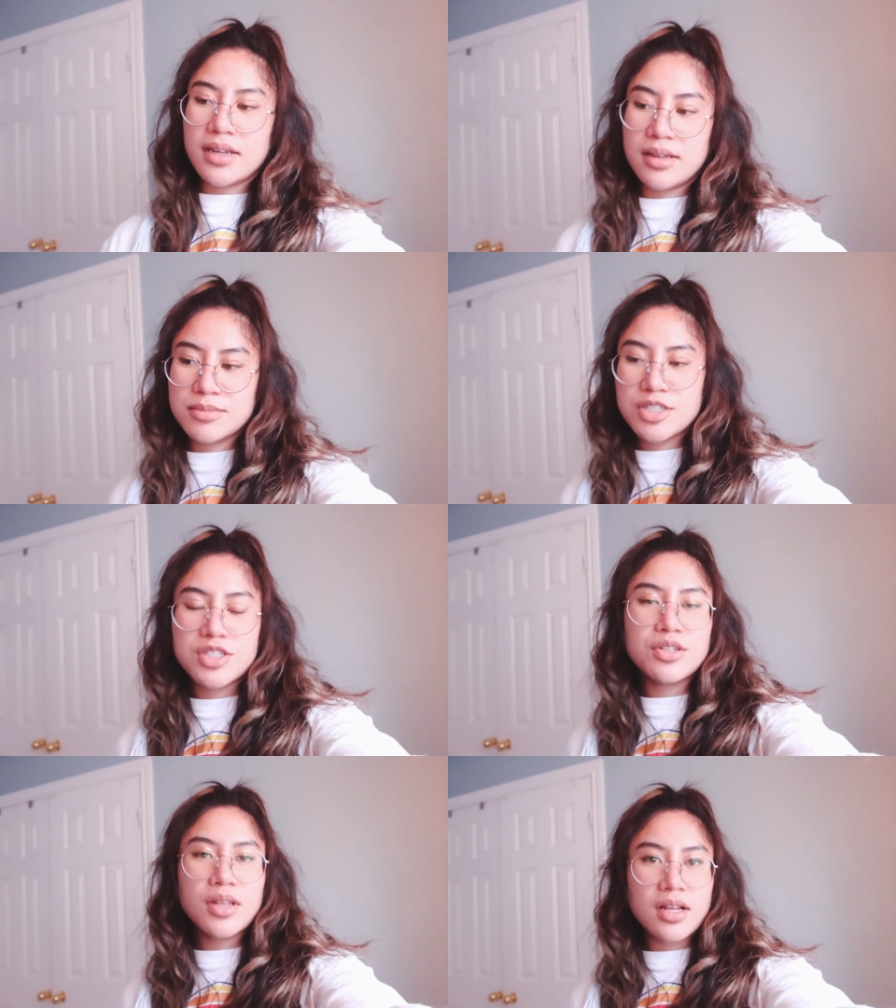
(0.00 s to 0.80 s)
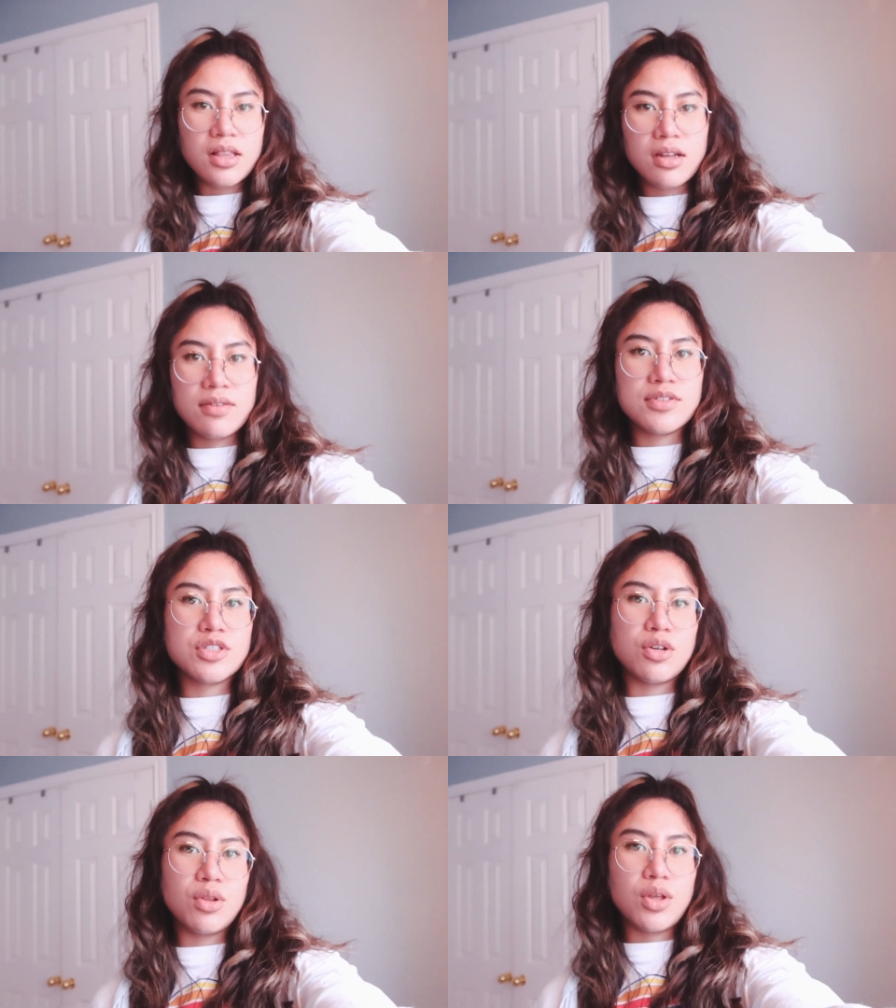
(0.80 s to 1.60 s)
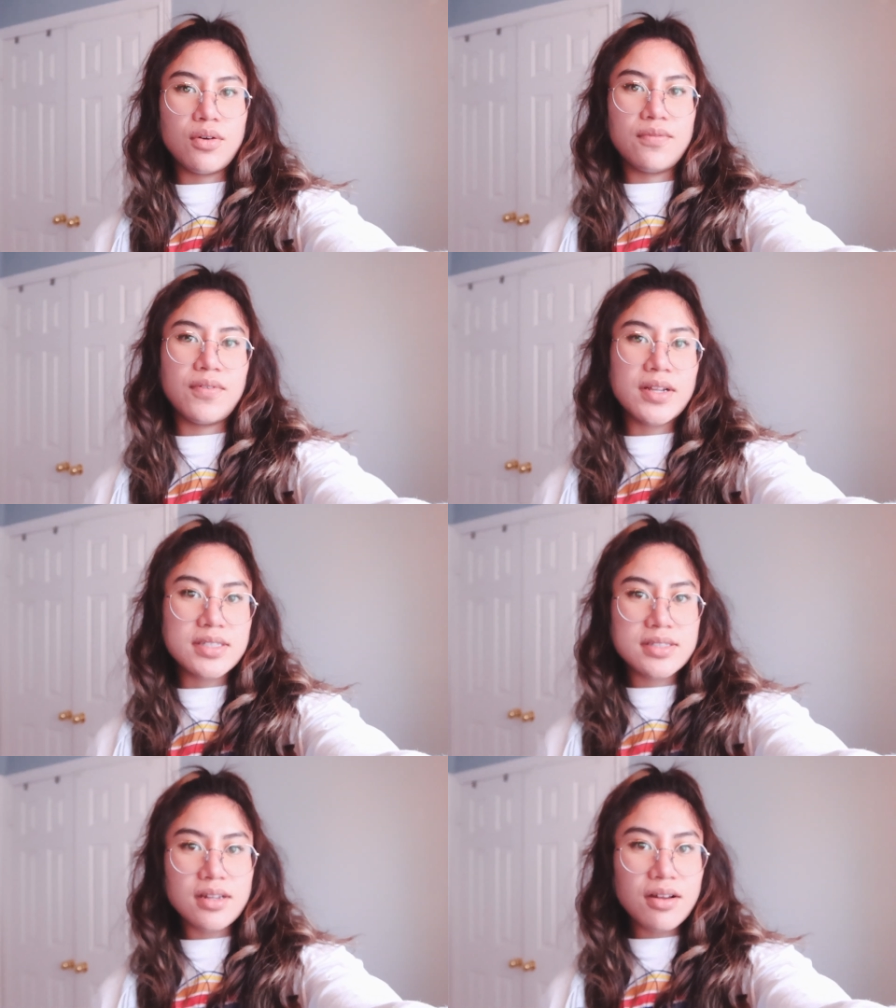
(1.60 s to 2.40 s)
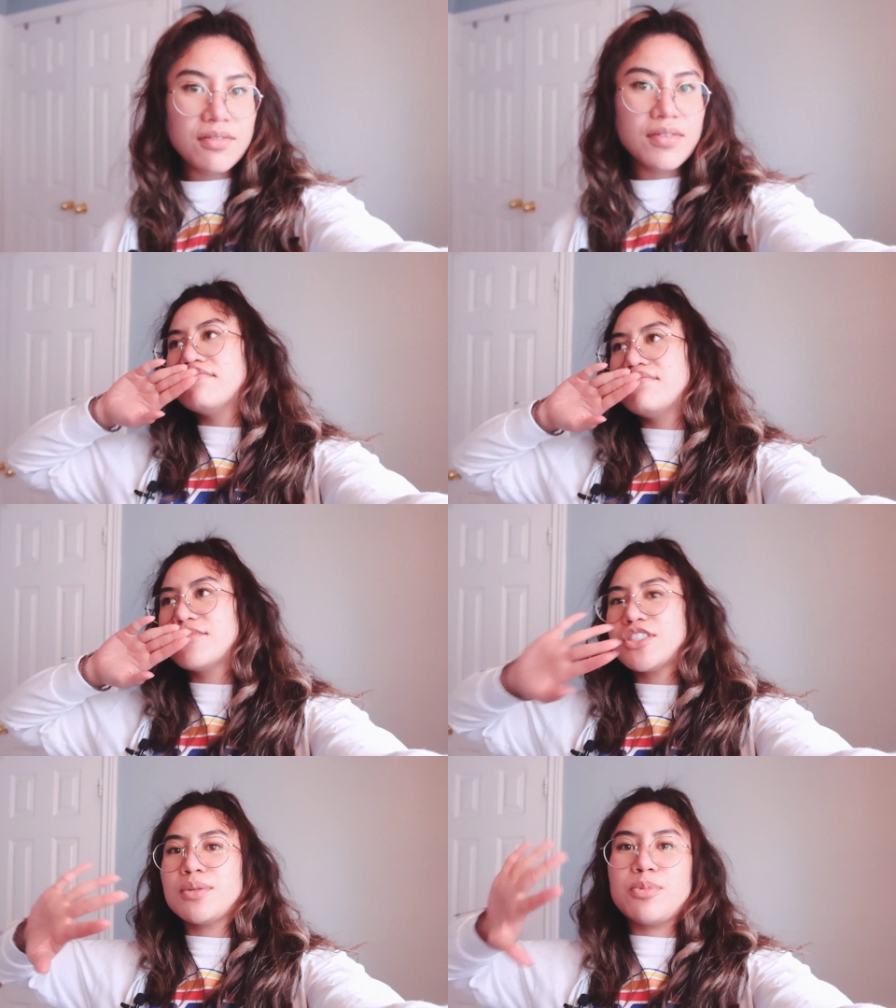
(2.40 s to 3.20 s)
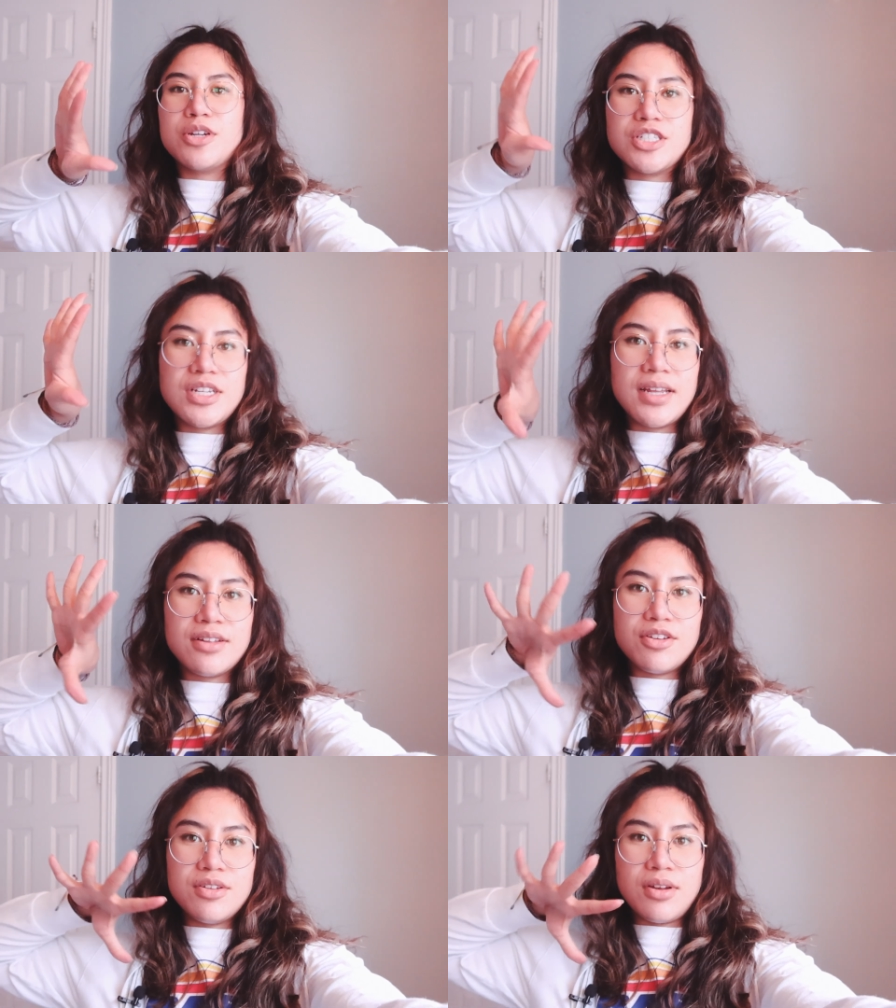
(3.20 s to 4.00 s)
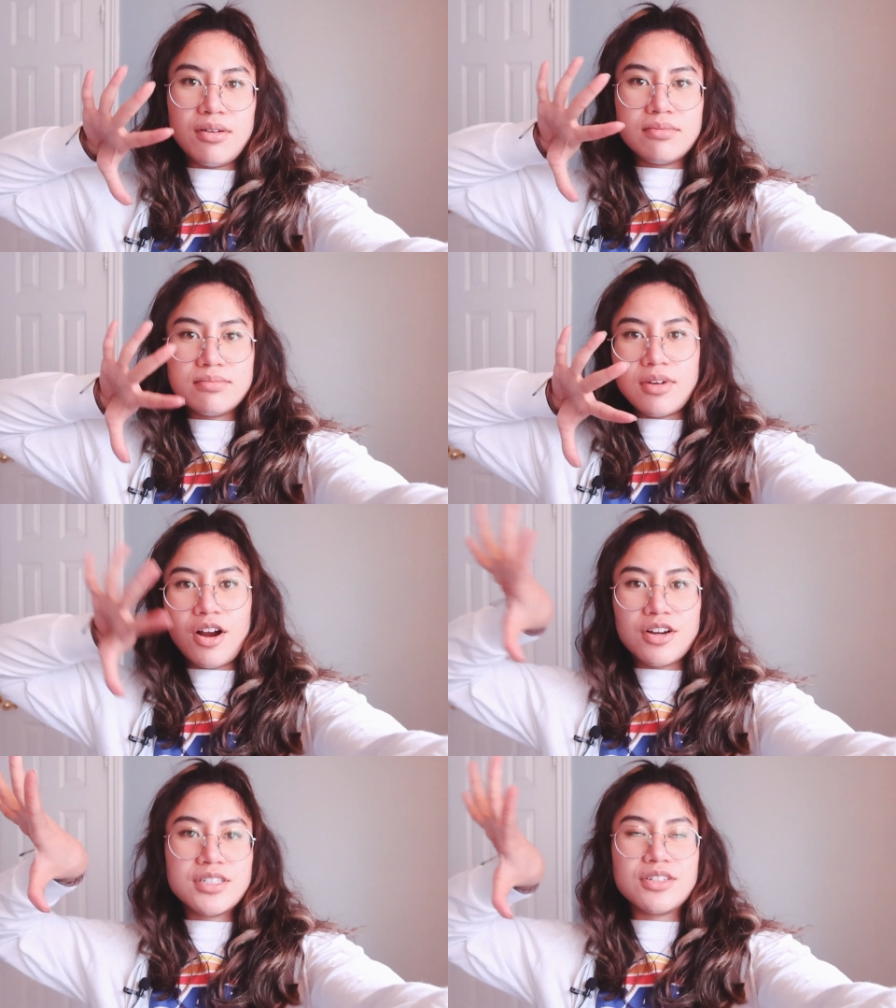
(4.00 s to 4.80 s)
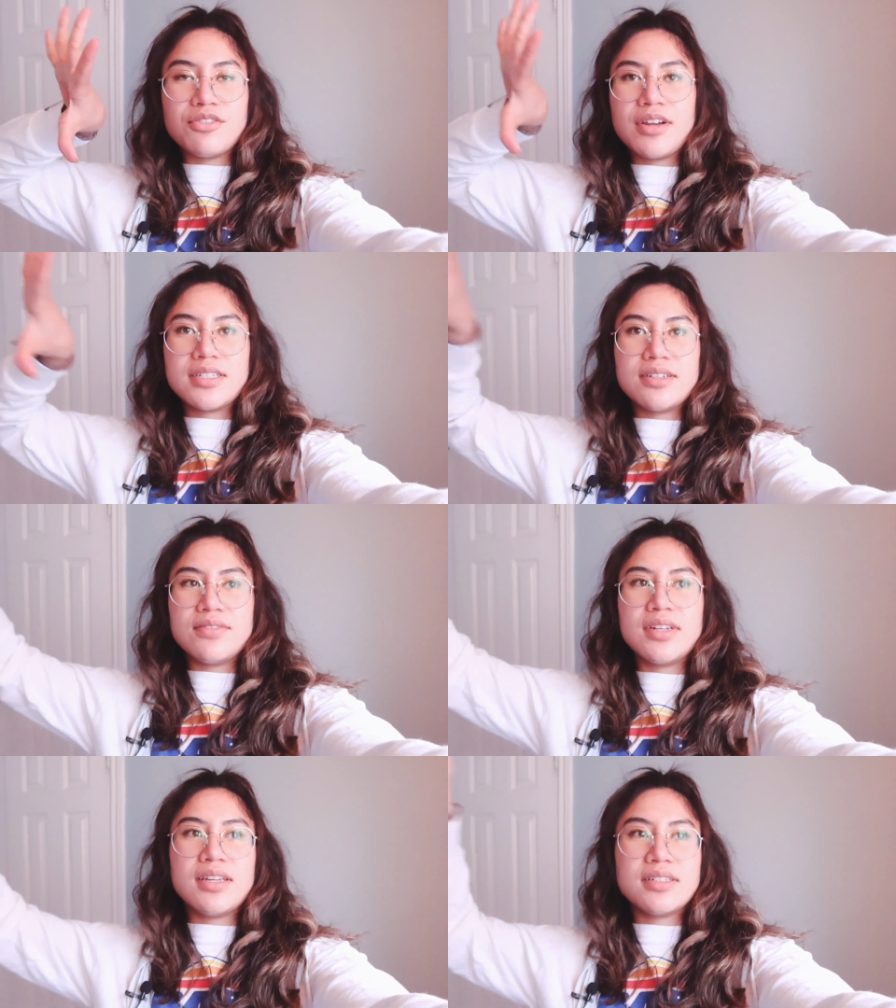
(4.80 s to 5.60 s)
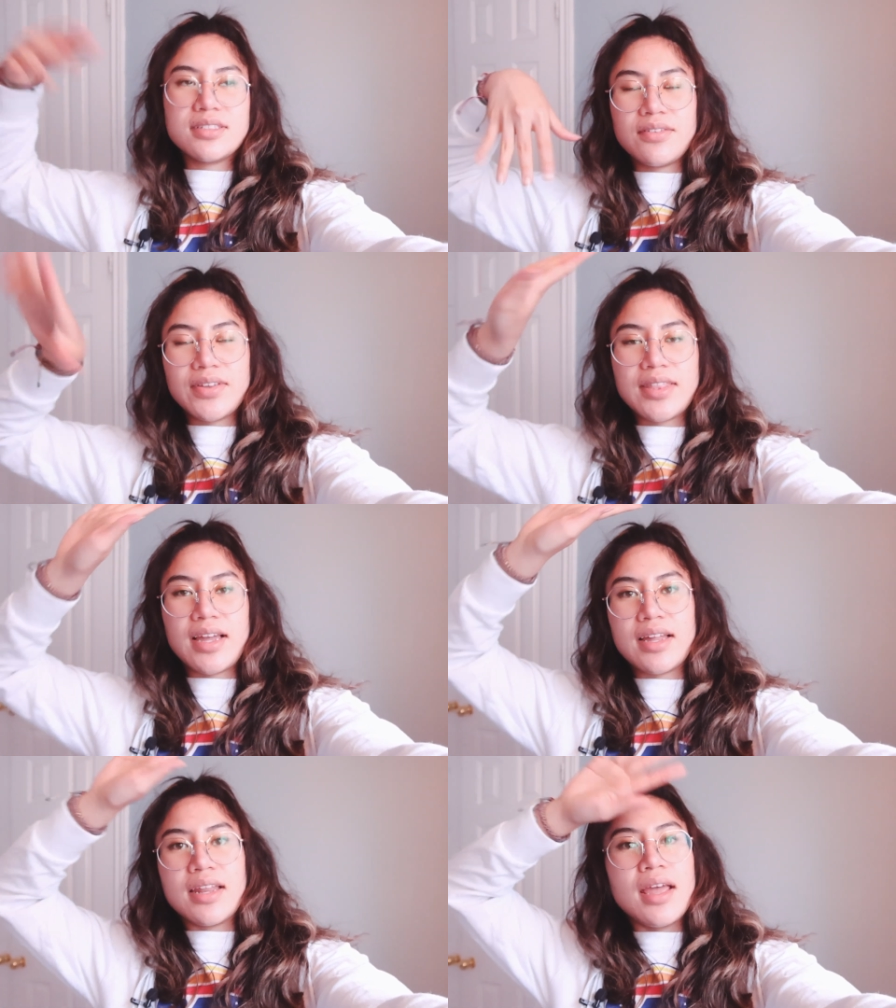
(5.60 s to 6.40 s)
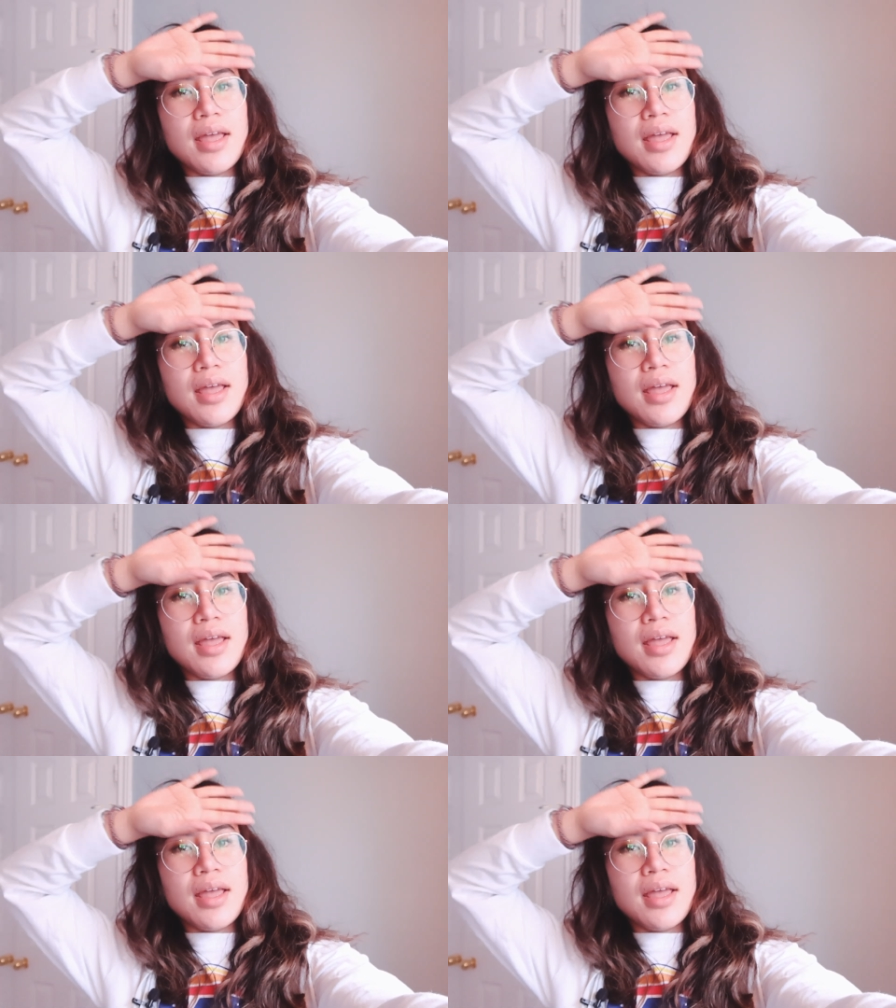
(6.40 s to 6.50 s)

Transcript: Um, just do like a lot of solo fun stuff. Just appreciate, you know, art and creativity and stuff like that.